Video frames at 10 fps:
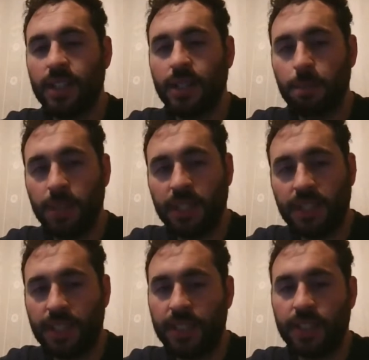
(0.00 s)
a bigger
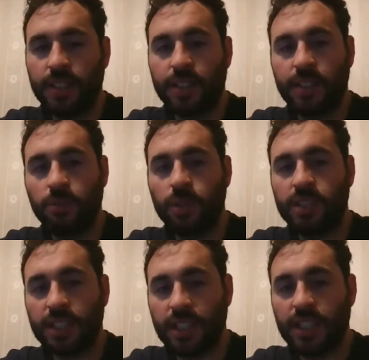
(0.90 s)
head than what
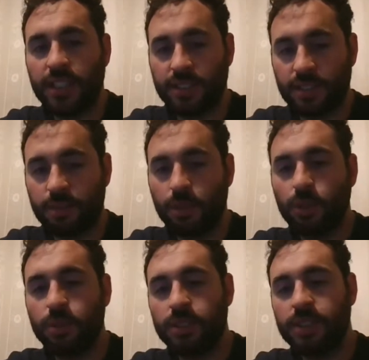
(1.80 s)
the car has at the
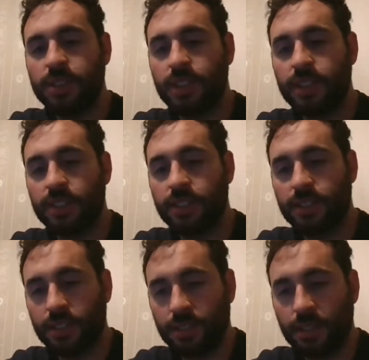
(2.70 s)
moment, and
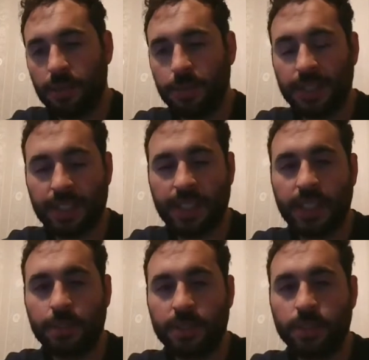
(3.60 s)
a bigger
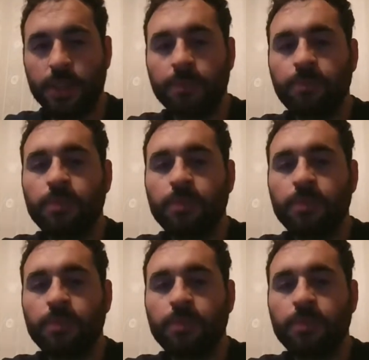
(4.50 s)
cam as well.